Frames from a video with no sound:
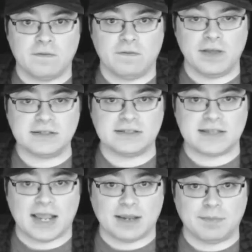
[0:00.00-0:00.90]
This
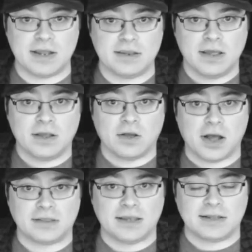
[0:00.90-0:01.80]
statement
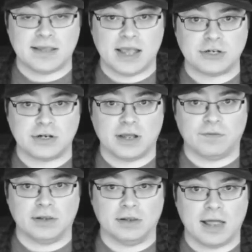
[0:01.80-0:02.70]
caught the attention
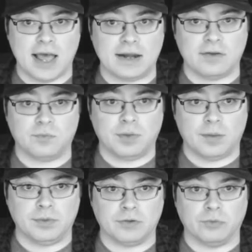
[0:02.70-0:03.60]
of a lot of
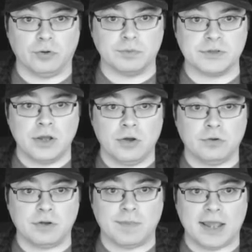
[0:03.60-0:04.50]
public groups
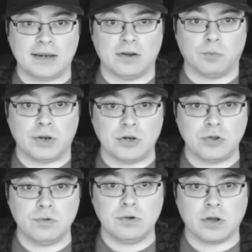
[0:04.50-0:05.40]
who demanded a
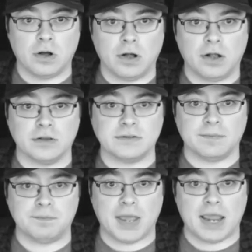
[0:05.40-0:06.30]
renewed call to
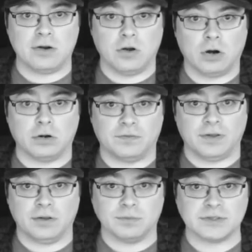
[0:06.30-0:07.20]
ban horror
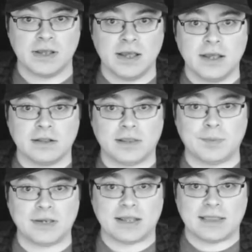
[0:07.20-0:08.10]
films,
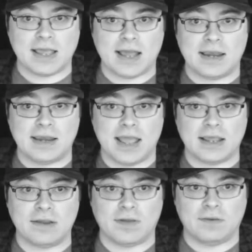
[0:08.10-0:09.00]
claiming that they had a
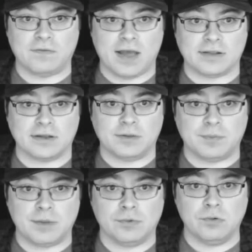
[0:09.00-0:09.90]
negative effect on the
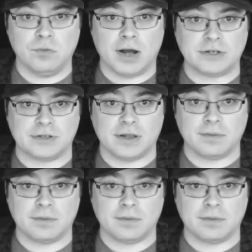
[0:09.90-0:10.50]
people who watched them.